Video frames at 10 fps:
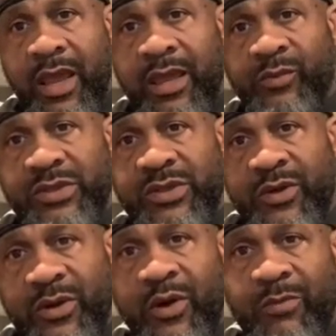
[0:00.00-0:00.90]
what's
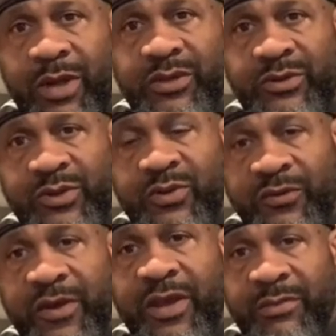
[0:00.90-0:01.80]
going on, my YouTube
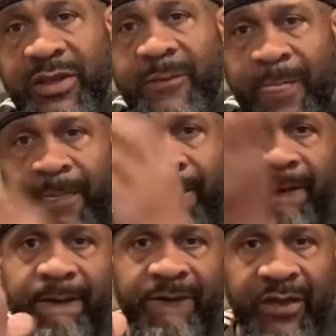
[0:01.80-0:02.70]
family?
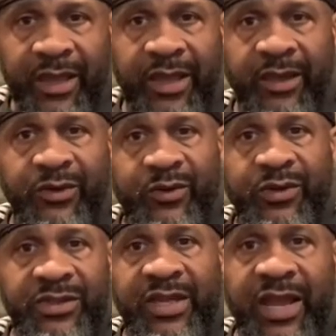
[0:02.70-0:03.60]
How y'all doing
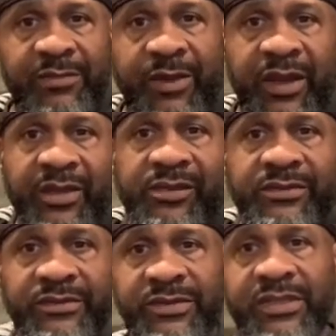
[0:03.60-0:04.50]
tonight, man?
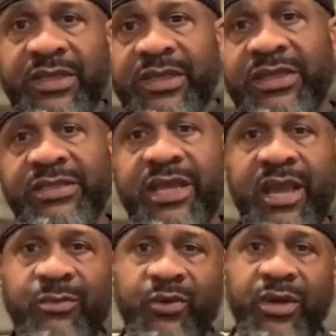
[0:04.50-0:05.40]
It's
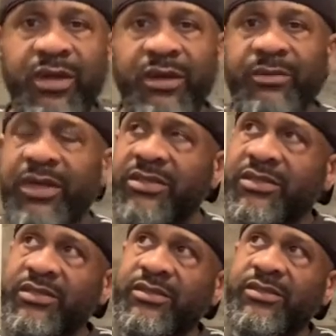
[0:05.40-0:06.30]
Kowboy coming at
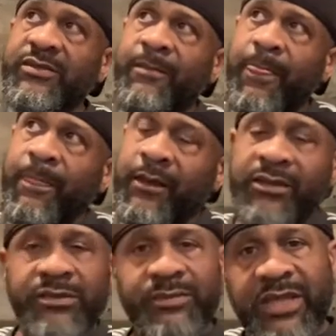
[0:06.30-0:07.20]
you.
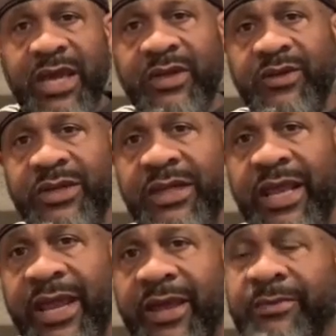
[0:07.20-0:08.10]
Down here in the lab,